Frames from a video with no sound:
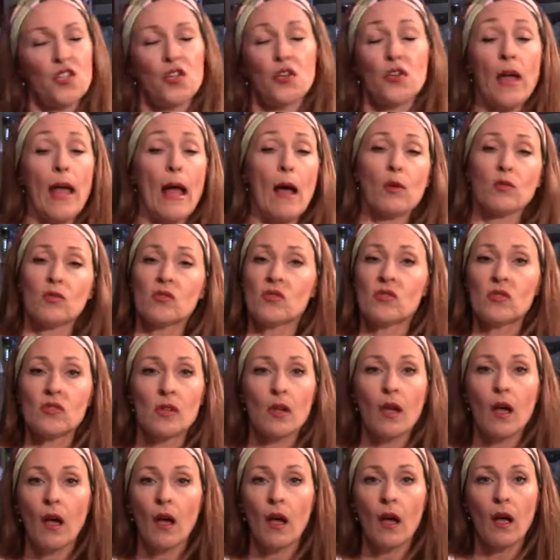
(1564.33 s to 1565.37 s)
your house
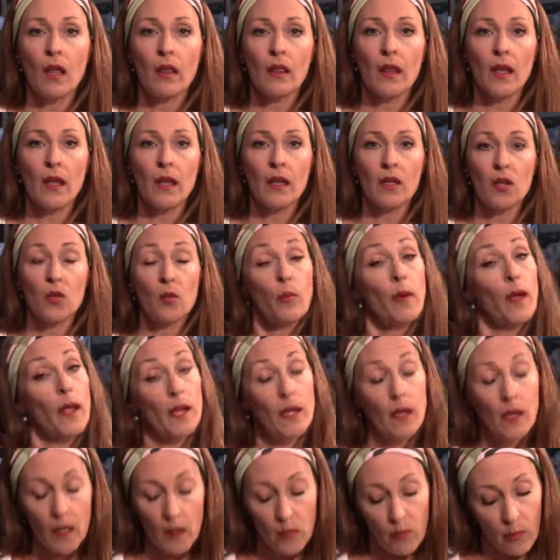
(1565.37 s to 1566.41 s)
that you might
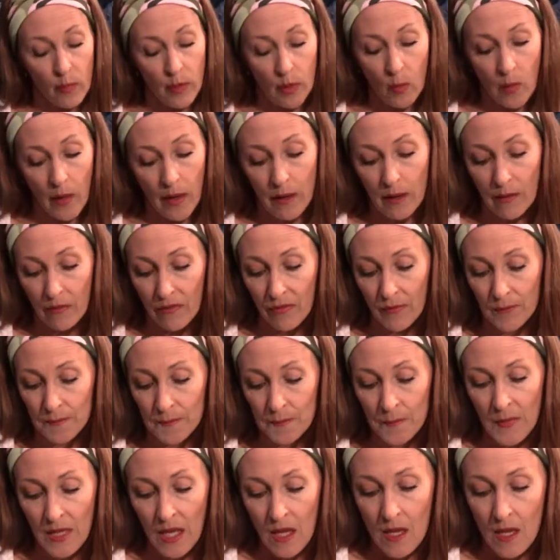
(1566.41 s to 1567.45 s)
not even be aware of.
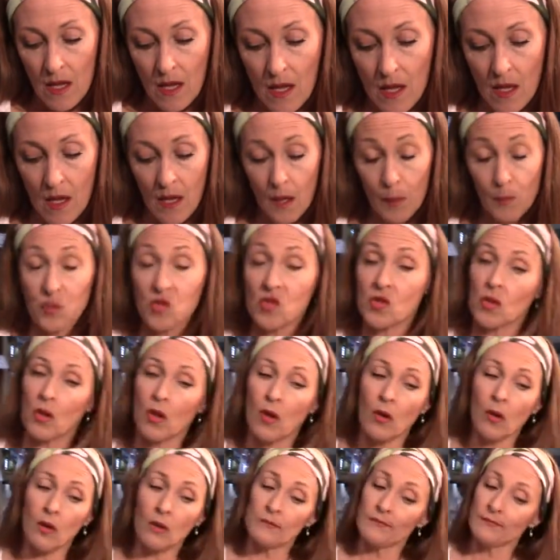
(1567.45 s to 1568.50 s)

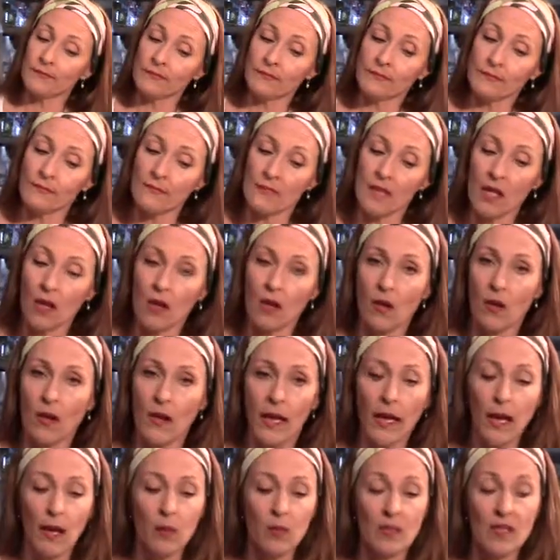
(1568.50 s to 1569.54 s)
So,
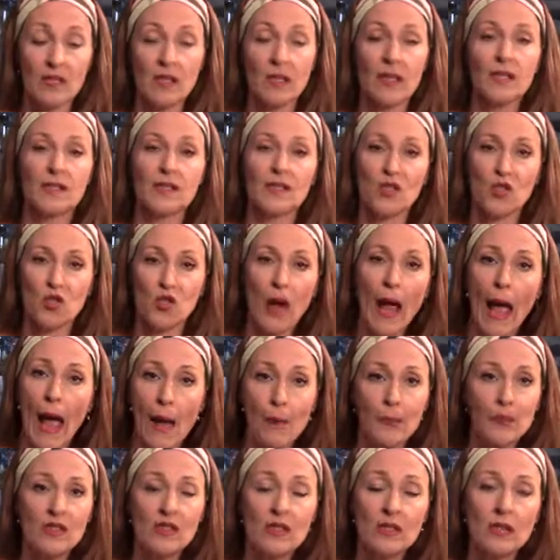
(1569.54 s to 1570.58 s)
again, besides the
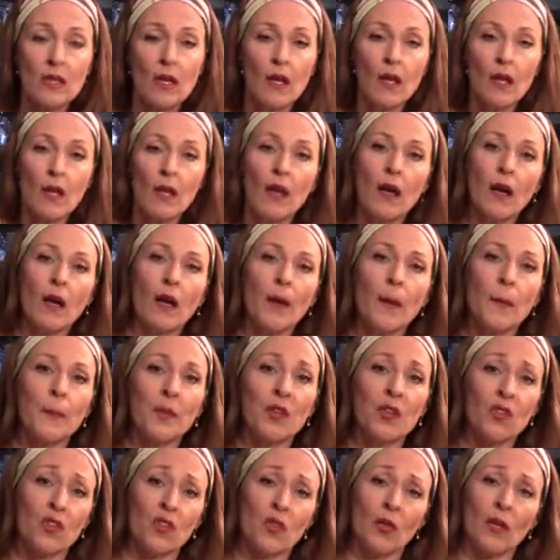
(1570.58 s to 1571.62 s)
traps,
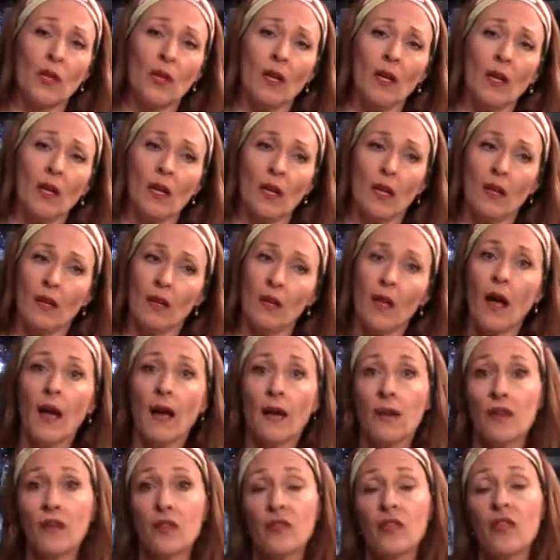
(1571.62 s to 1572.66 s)
you're doing a
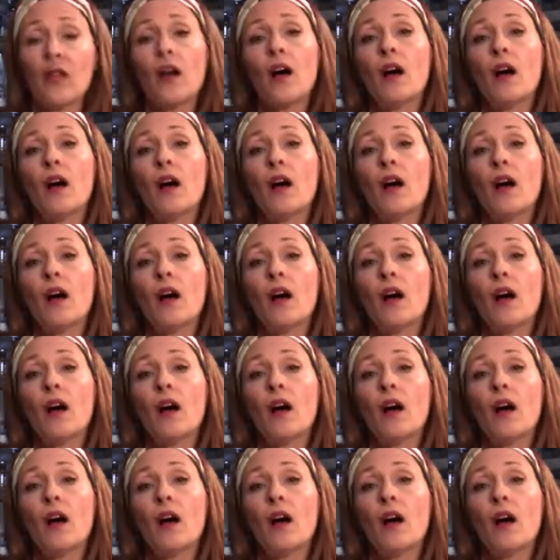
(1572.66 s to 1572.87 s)
lot of